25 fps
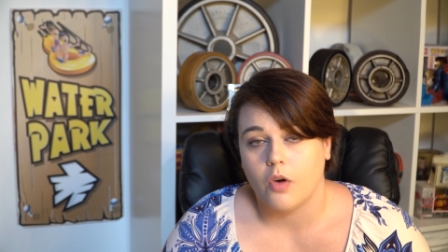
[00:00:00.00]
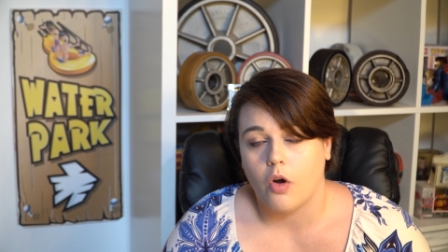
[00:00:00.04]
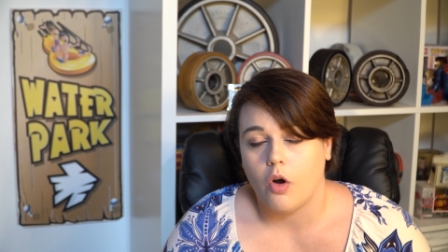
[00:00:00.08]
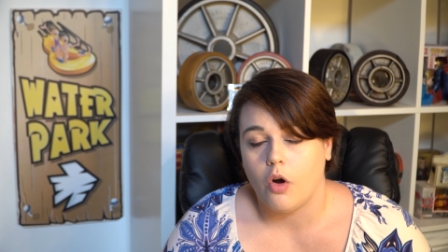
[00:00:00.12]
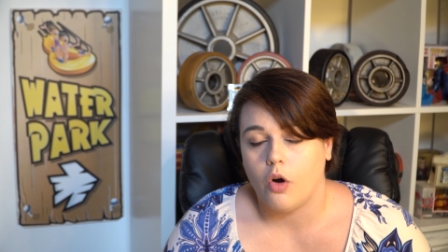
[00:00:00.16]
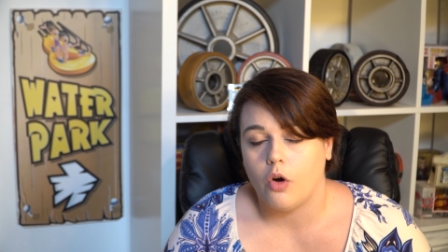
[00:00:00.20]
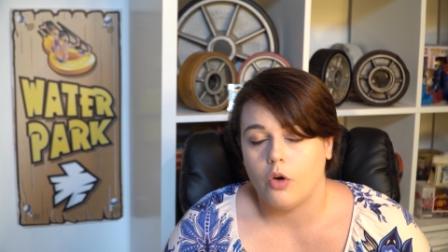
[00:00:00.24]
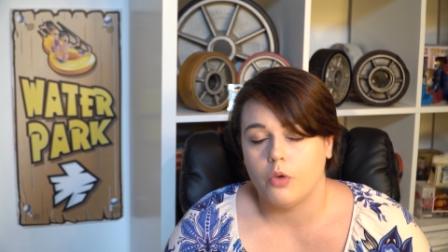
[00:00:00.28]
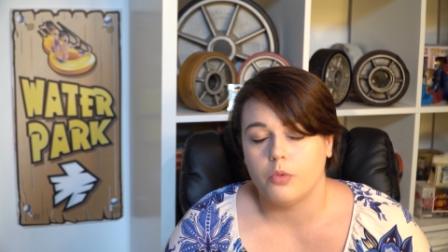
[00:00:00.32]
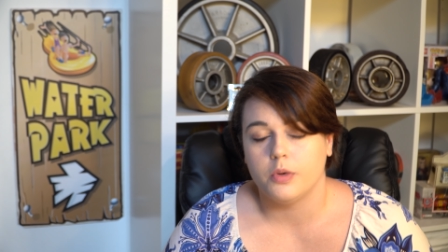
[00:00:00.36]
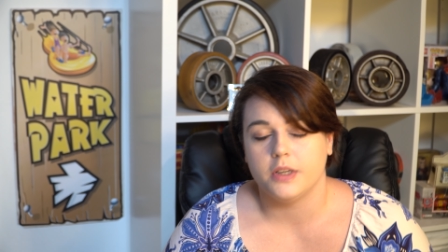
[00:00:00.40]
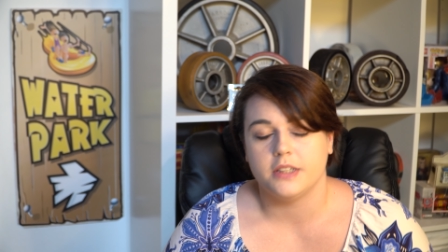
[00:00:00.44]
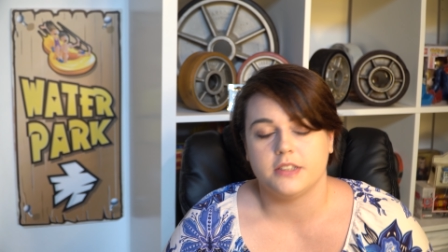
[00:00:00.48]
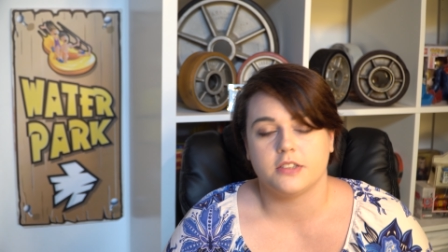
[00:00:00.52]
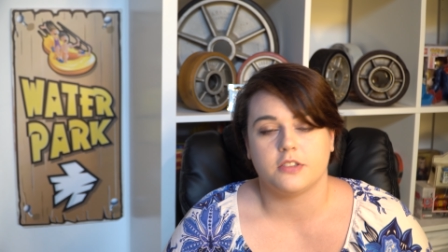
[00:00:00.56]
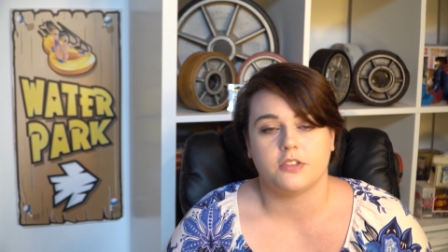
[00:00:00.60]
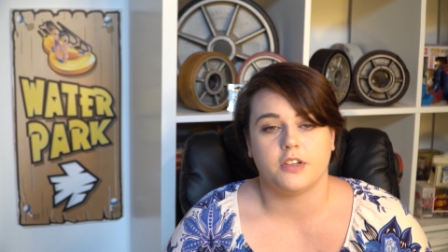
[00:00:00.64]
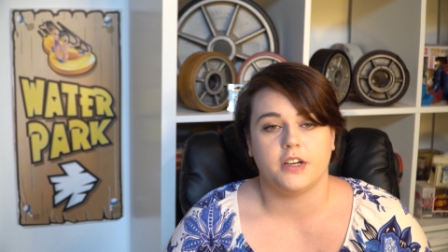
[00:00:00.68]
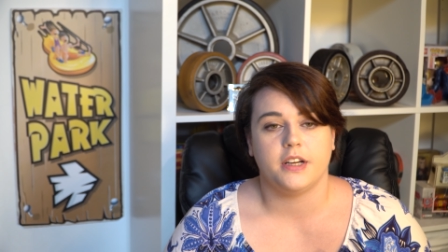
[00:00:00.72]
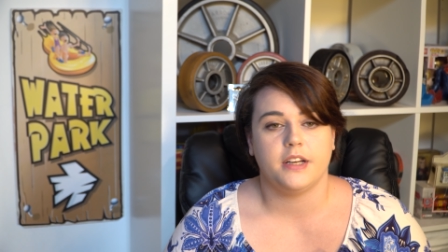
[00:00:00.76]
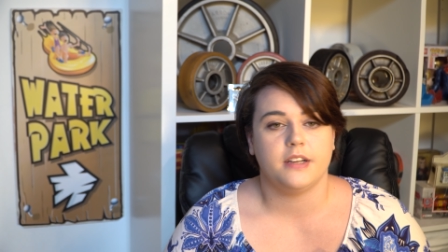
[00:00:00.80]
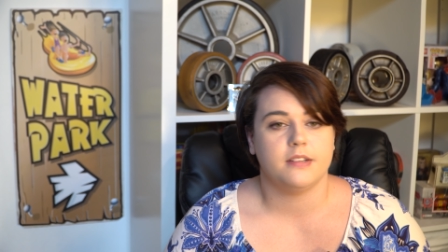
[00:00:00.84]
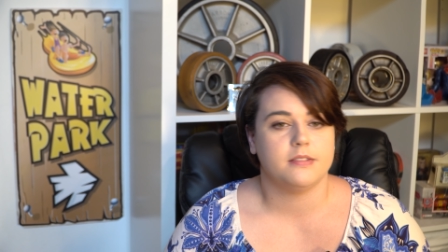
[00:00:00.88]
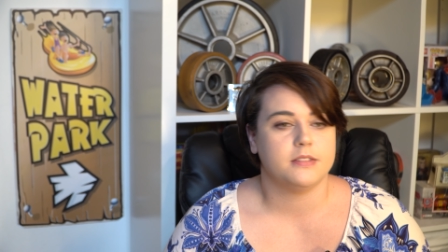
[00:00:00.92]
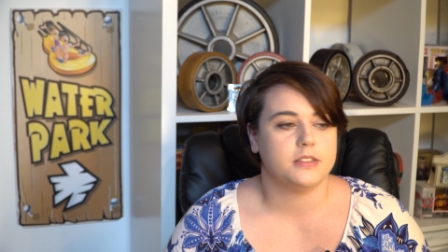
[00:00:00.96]
Always
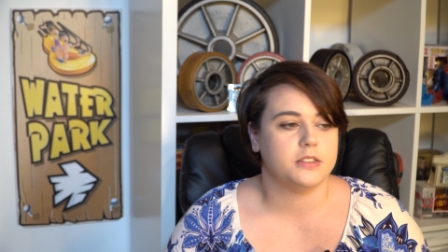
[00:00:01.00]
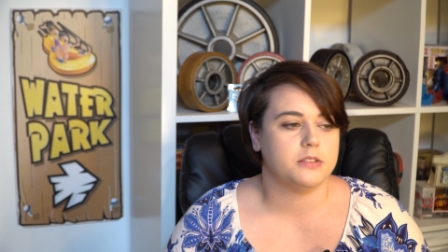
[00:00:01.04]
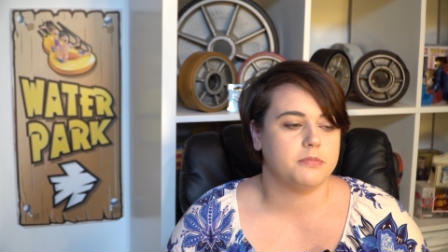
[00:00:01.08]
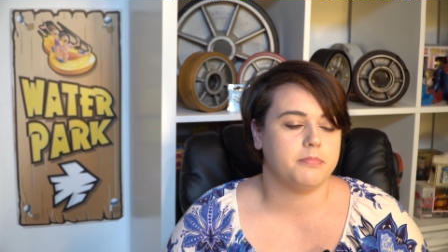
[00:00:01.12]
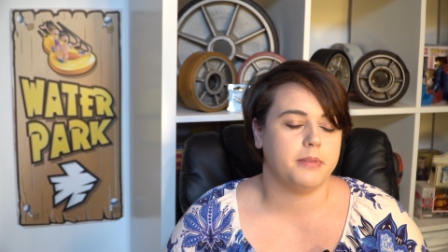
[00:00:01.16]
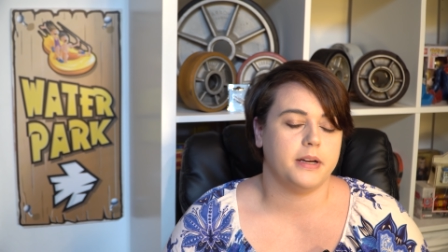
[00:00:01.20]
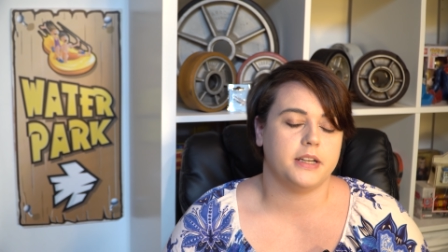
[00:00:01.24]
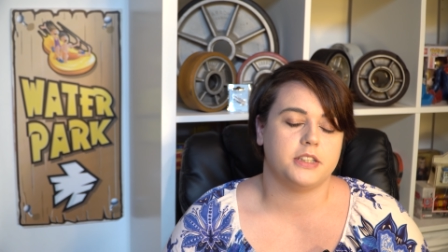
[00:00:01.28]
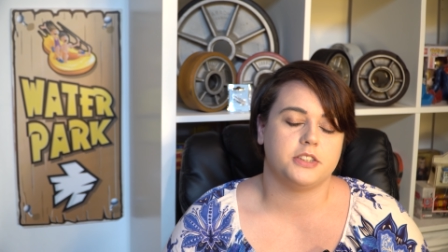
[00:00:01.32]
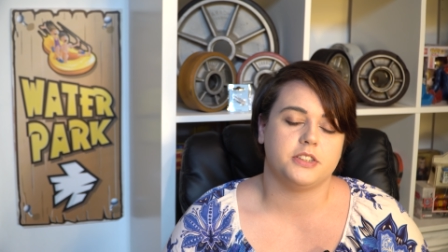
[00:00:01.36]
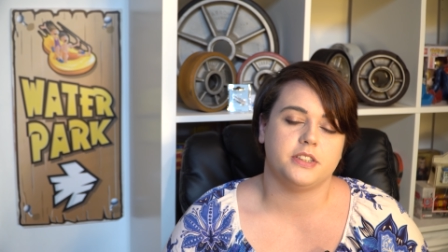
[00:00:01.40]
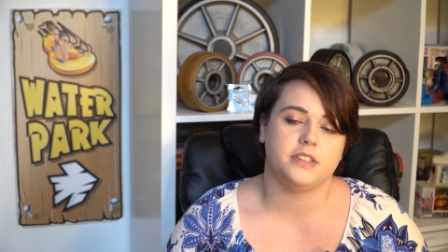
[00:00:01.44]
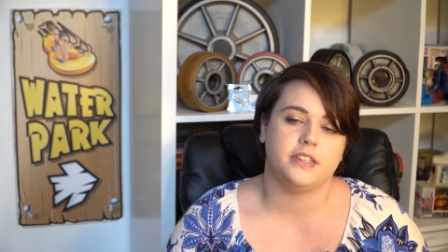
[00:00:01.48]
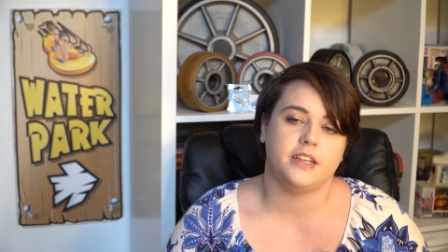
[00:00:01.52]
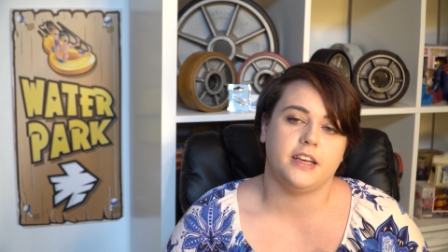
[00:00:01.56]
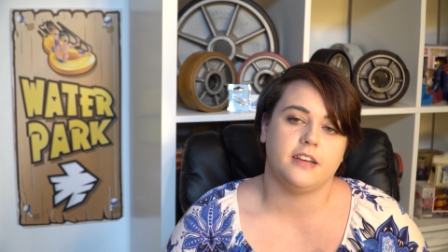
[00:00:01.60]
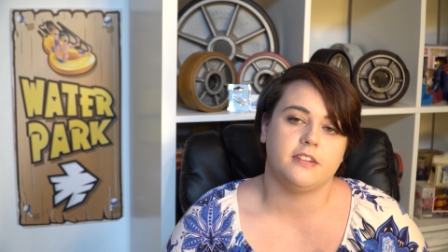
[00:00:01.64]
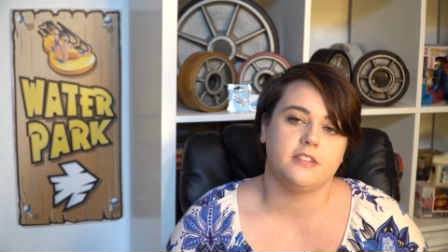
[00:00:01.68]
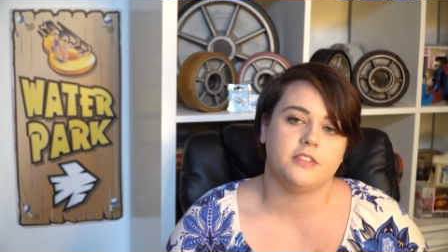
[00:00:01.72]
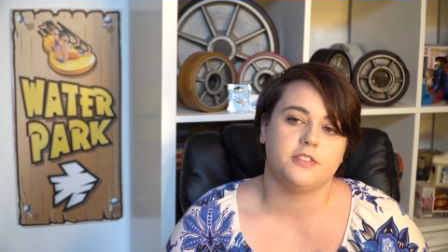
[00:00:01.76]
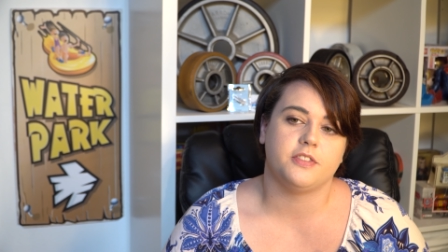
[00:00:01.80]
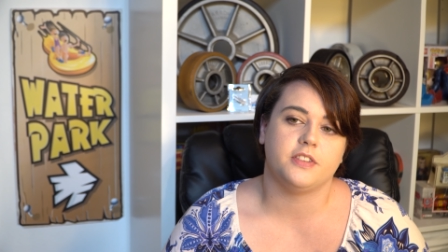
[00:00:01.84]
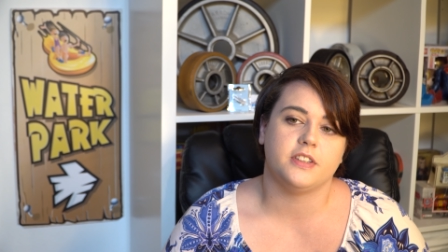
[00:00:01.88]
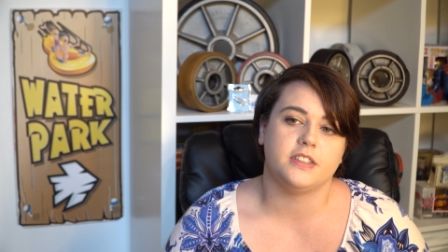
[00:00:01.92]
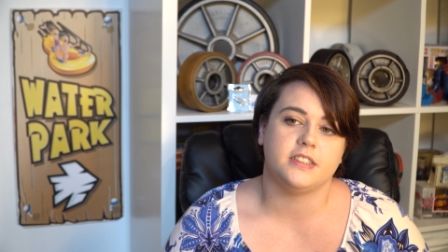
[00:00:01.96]
great, especially at the
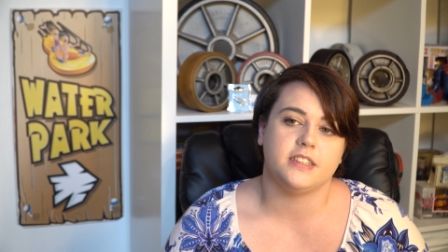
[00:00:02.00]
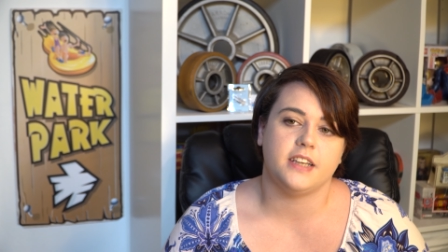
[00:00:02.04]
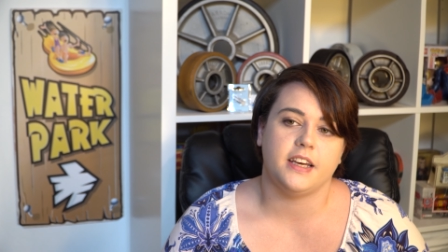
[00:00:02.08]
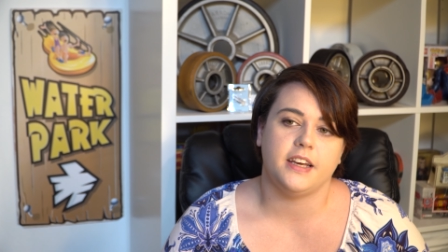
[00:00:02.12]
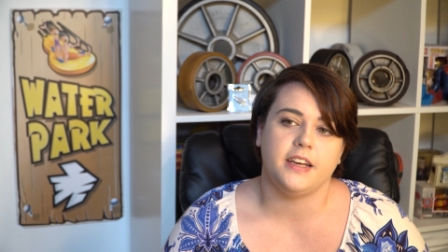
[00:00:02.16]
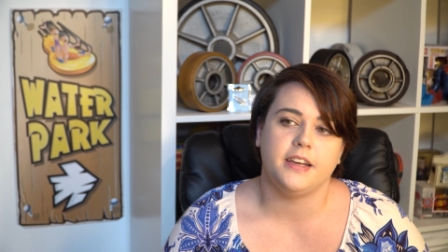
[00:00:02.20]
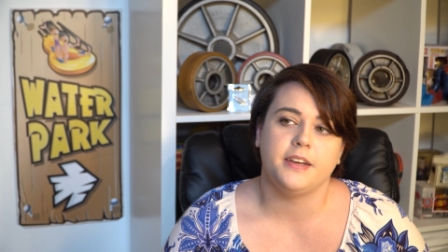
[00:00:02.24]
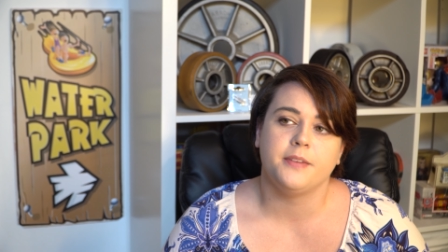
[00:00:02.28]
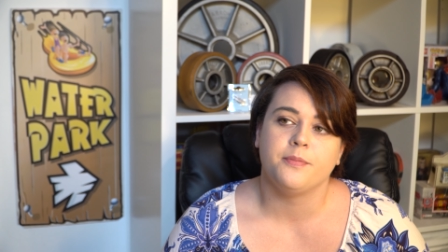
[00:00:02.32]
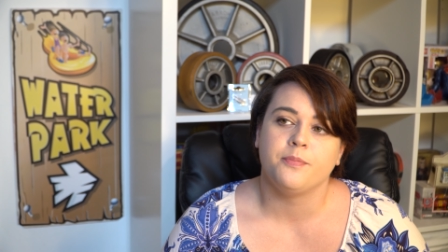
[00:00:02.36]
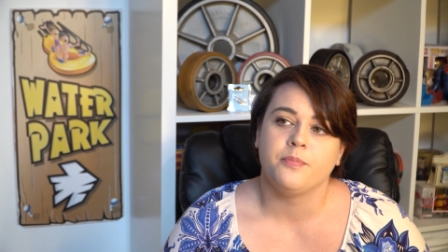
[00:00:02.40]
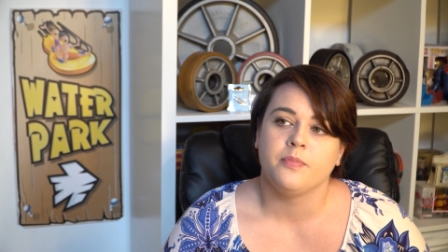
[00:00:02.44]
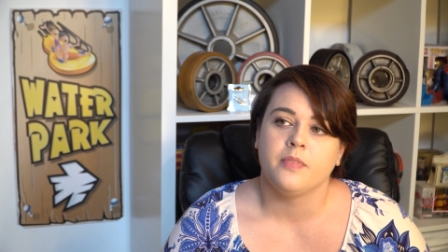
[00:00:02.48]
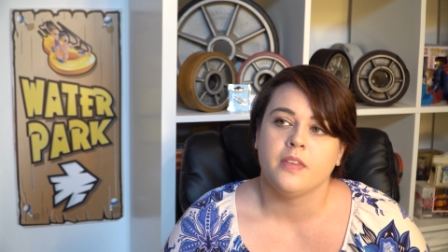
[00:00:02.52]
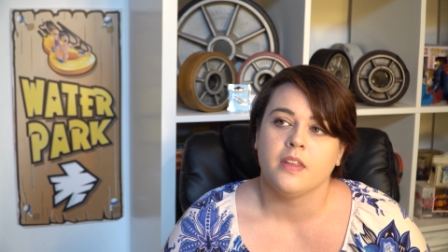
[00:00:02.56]
end of the day.